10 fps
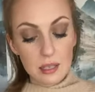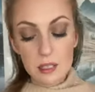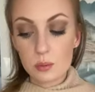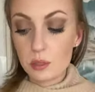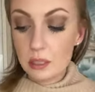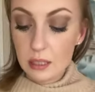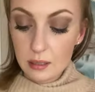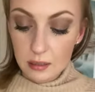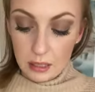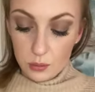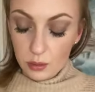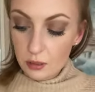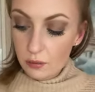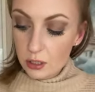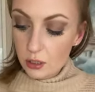it's really, it's really
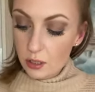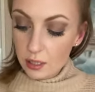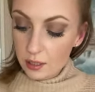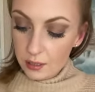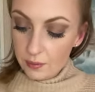frustrating.